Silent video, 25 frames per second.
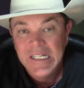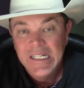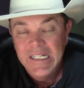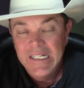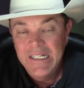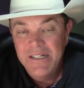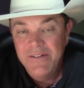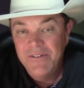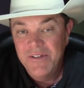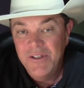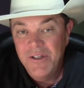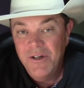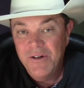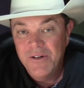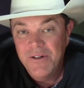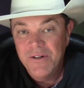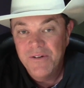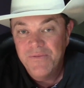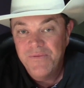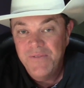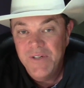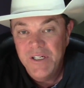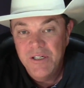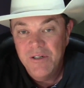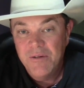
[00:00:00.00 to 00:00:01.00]
even though your
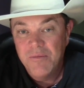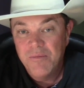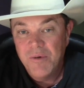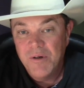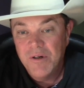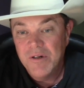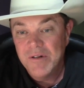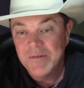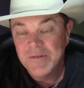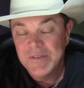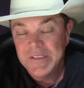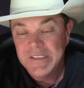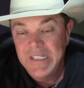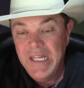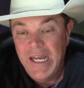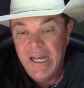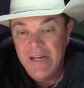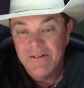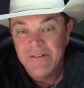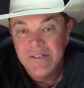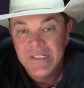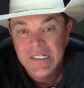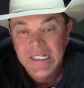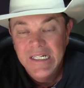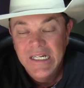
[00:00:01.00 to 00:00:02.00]
feeder board was
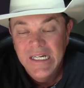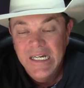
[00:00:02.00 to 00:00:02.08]
down